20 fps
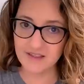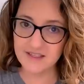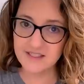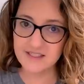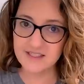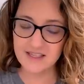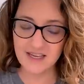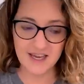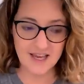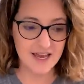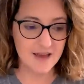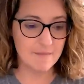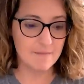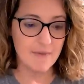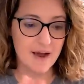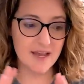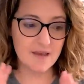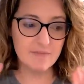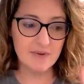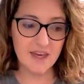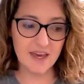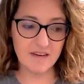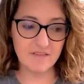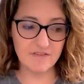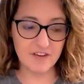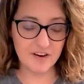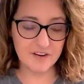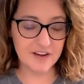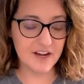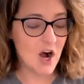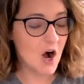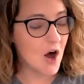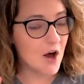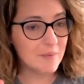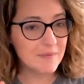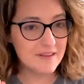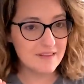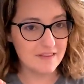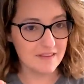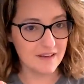this might be a very
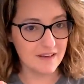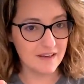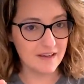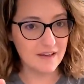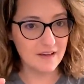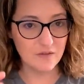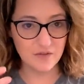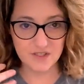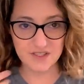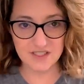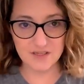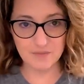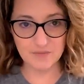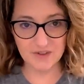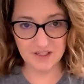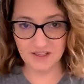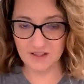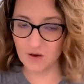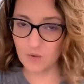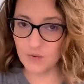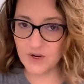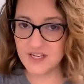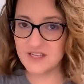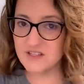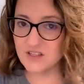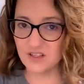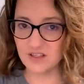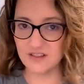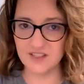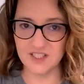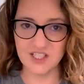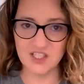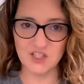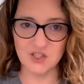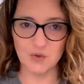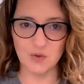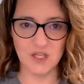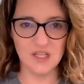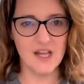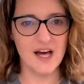common thing, something that we certainly
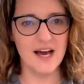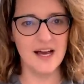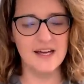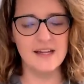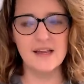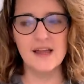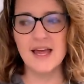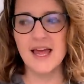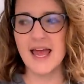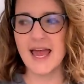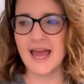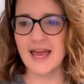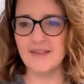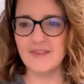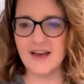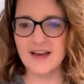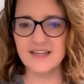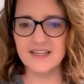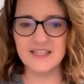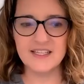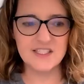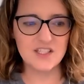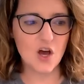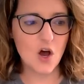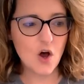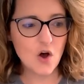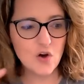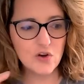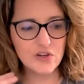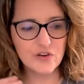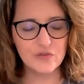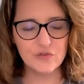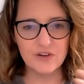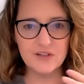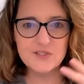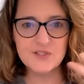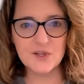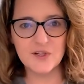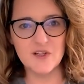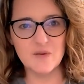do a lot, and that is, oh, your
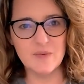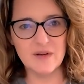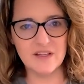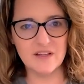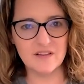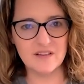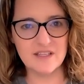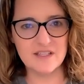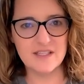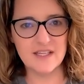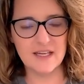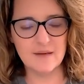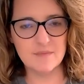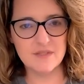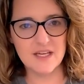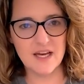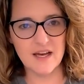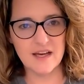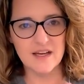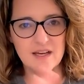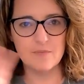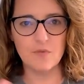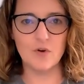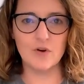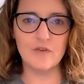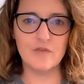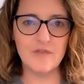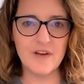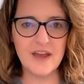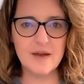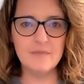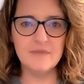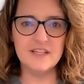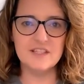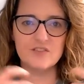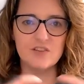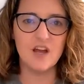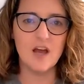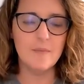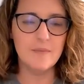friends are going to be there at the same time, or
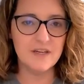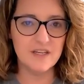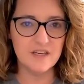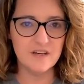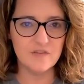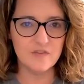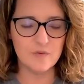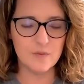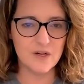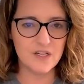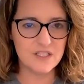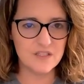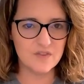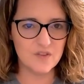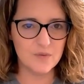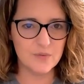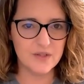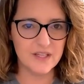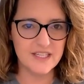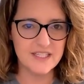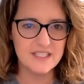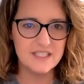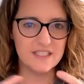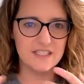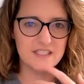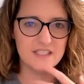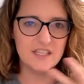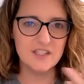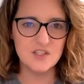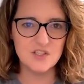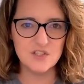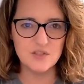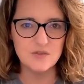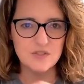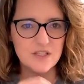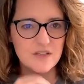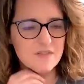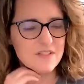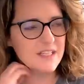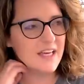families are coming in from all different places, let's do
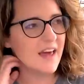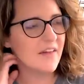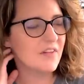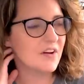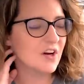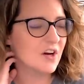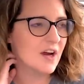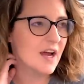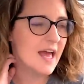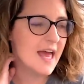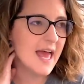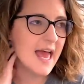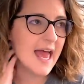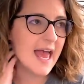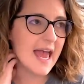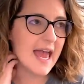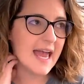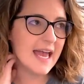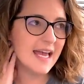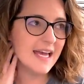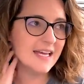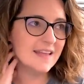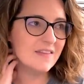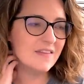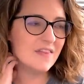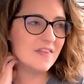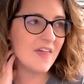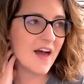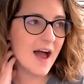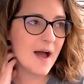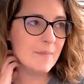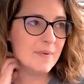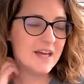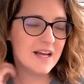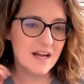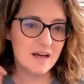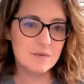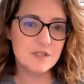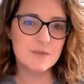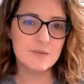stuff together. And that
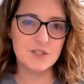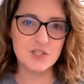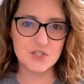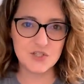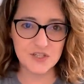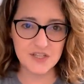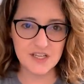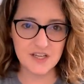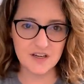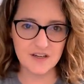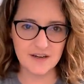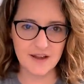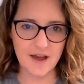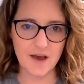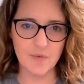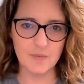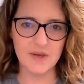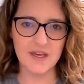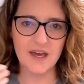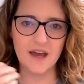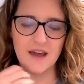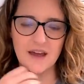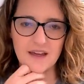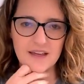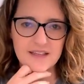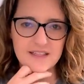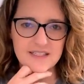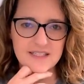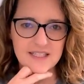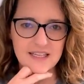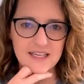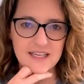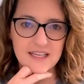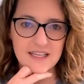becomes much trickier now because